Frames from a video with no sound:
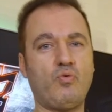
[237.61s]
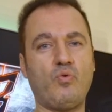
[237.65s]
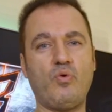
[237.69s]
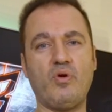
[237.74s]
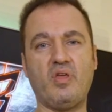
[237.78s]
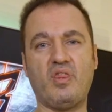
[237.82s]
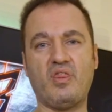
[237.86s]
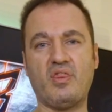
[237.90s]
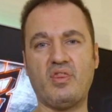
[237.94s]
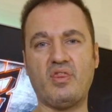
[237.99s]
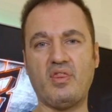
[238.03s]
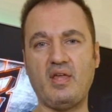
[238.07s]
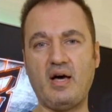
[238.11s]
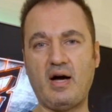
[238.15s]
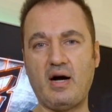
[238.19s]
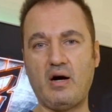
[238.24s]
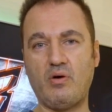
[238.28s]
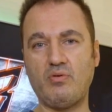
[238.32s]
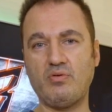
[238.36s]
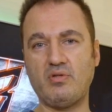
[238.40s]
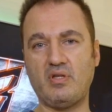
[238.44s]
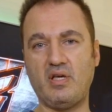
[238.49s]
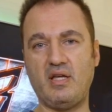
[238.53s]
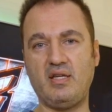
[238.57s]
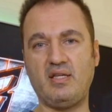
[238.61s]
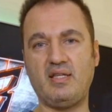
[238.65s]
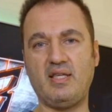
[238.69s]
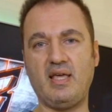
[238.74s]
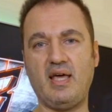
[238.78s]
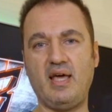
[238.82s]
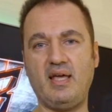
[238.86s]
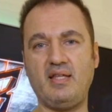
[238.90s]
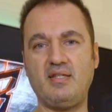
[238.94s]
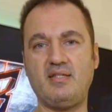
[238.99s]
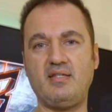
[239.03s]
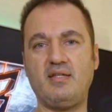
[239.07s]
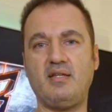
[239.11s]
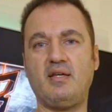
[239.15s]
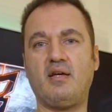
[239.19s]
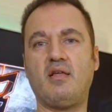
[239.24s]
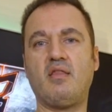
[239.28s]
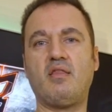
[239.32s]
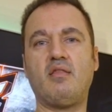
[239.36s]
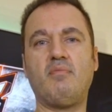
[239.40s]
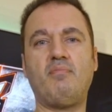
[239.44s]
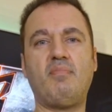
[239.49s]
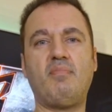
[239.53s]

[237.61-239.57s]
without engaging the